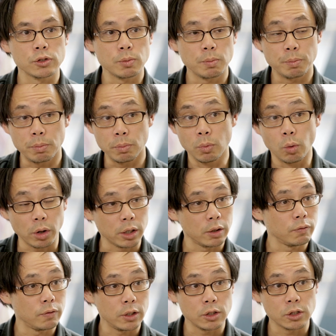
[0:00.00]
is more
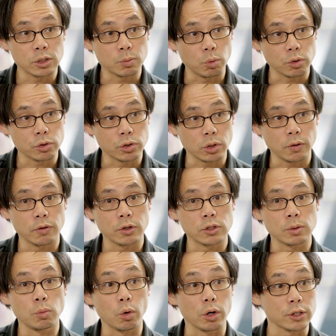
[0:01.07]
convenience, more
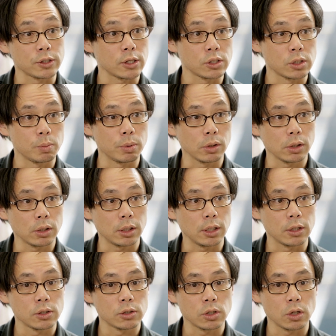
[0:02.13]
service, and more accessibility.
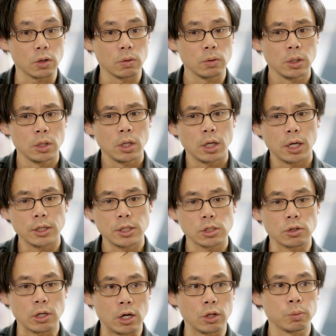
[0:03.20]
And so a
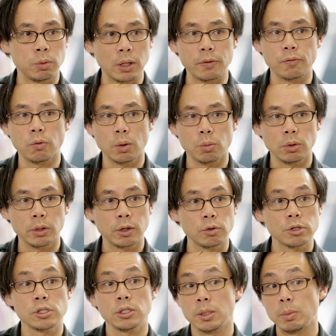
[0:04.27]
digital health platform will
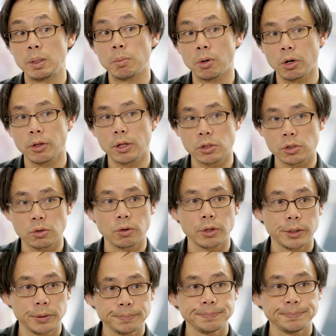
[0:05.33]
increasingly be part of that story.